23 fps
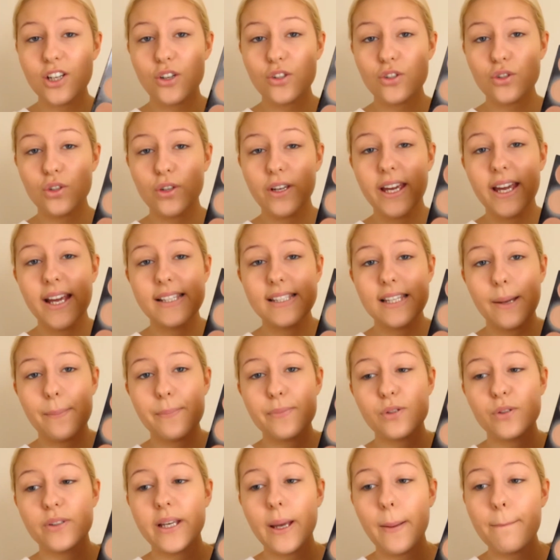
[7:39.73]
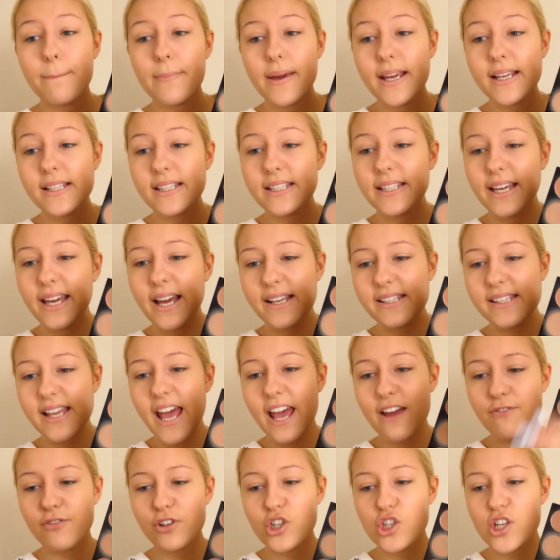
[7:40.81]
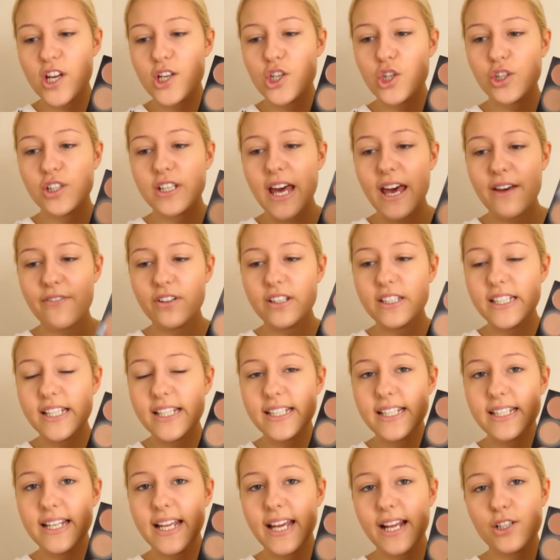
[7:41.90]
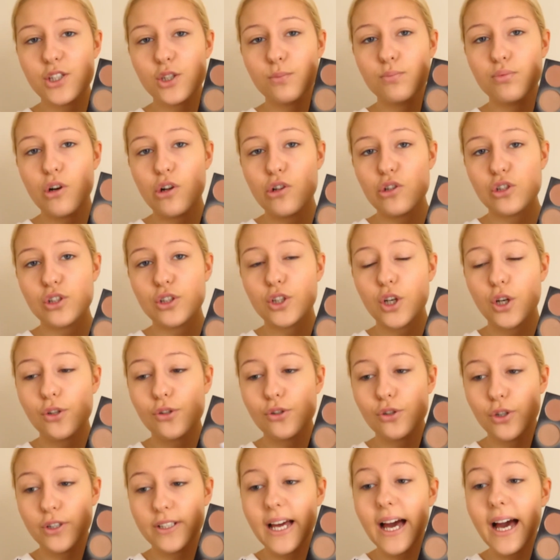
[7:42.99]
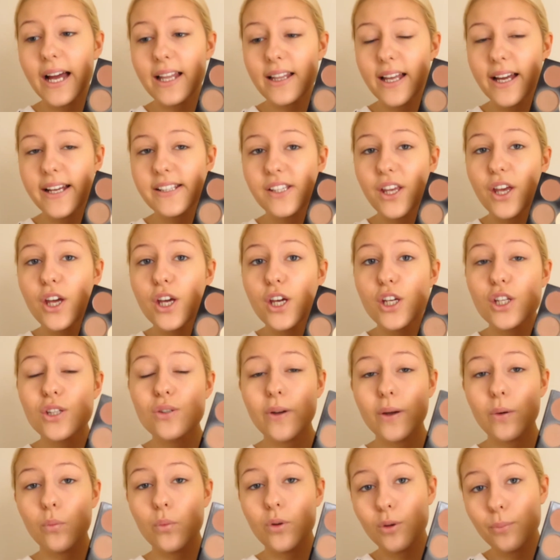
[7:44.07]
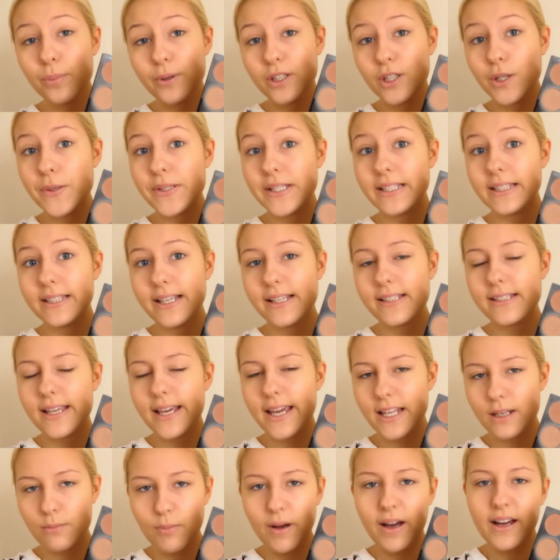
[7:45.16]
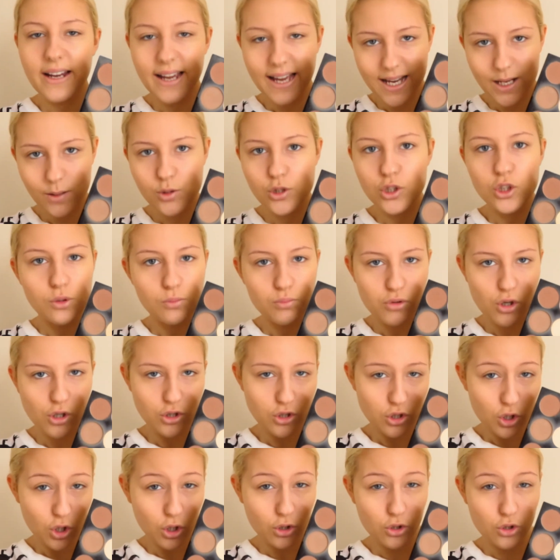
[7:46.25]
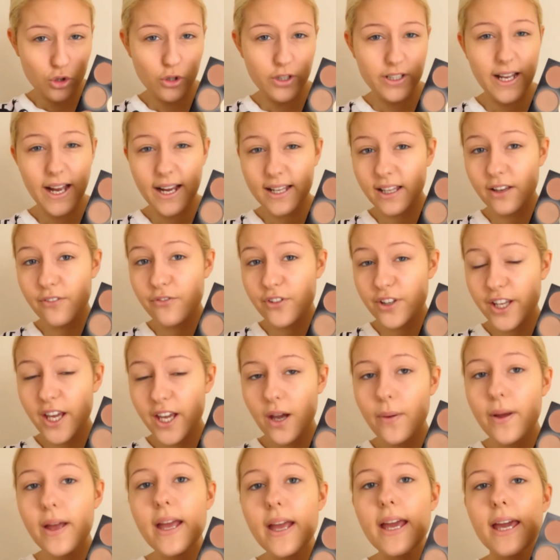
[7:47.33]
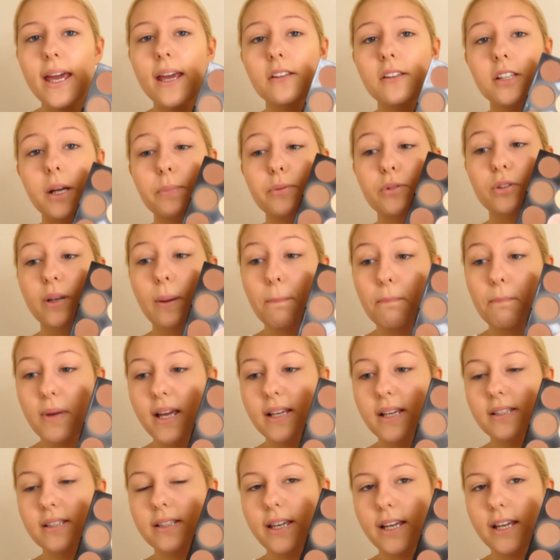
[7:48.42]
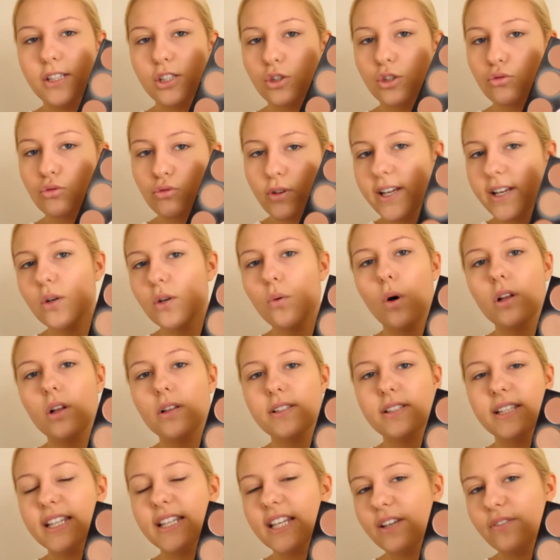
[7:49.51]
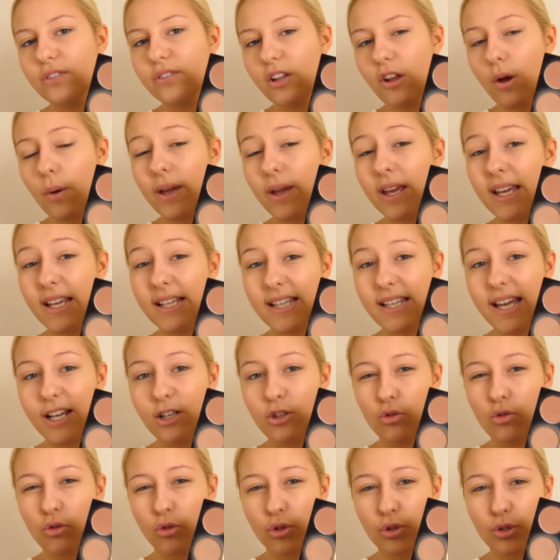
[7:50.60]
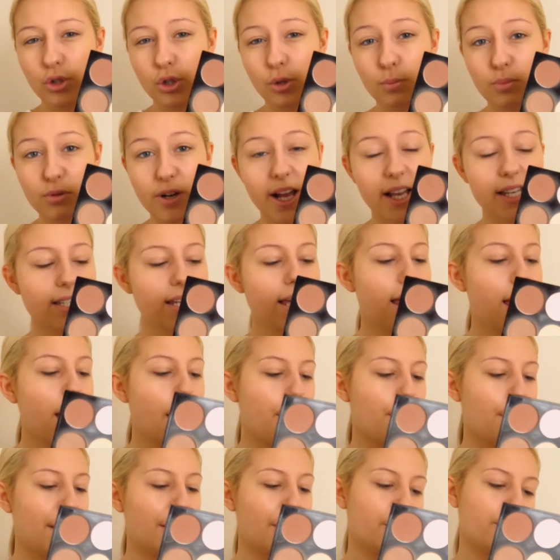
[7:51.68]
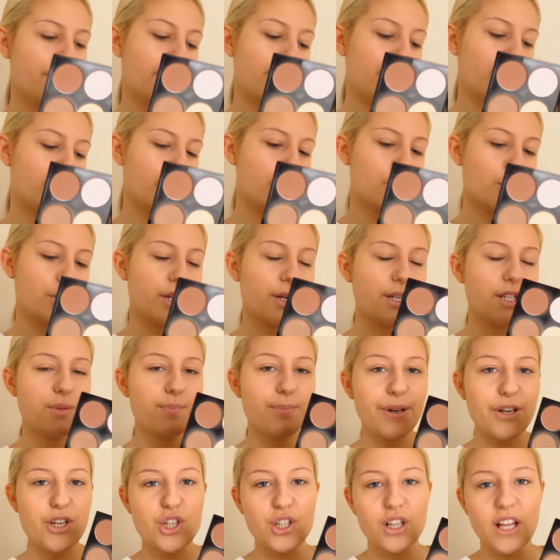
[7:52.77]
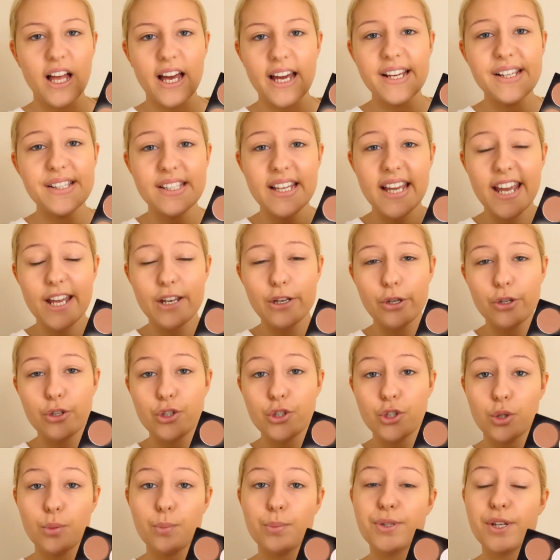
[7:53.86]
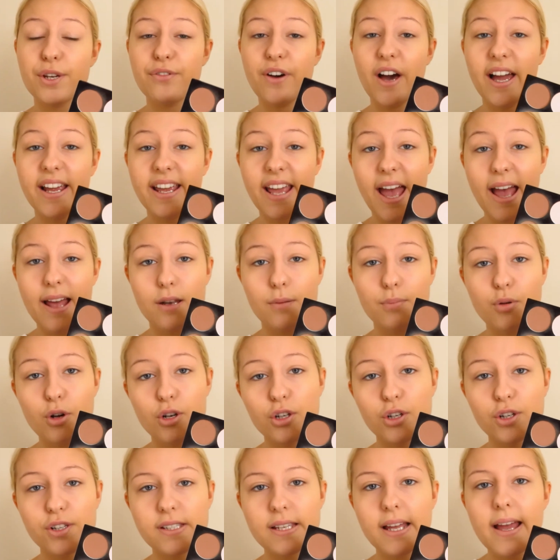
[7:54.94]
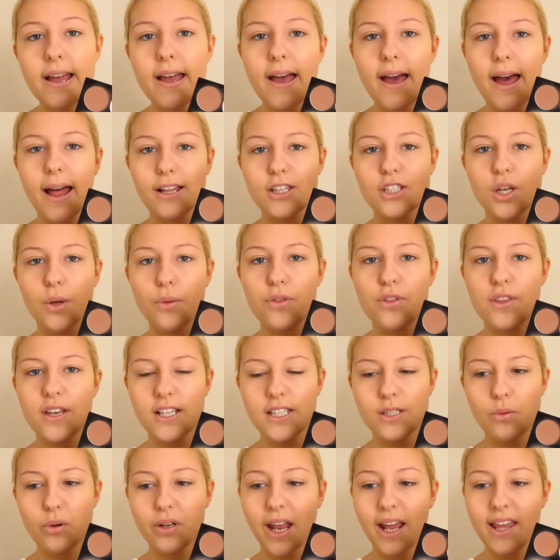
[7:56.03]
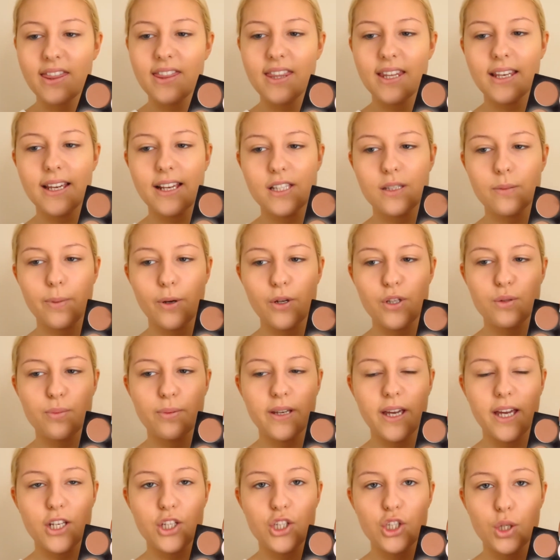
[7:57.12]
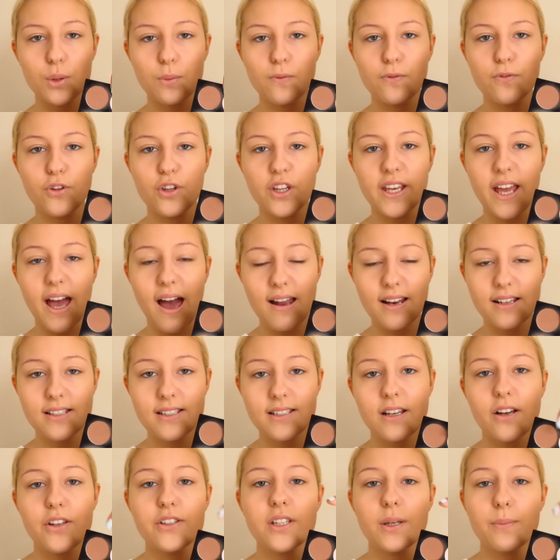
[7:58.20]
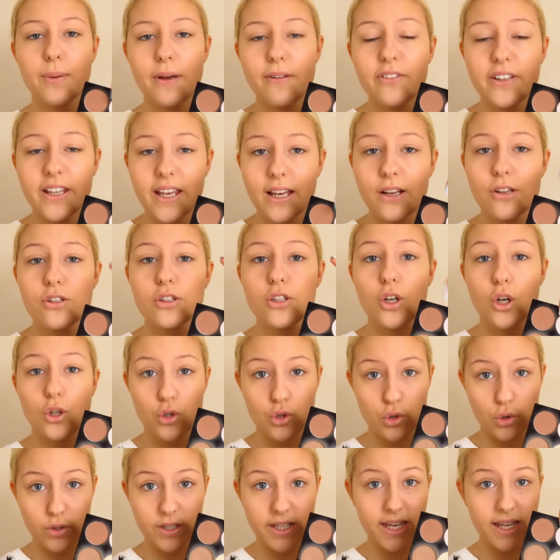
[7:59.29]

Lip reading: contour kit is absolutely amazing. It has every shade you could ever need in here to bronze, contour and highlight. So I will be using this in my how to bronze, contour and highlight video. It's absolutely amazing. It's great quality even though it is a drugstore brand. Makeup Revolution specialises in dupes of higher end products, and so this one I think is supposed to be a dupe for the Anastasia Beverly Hills contour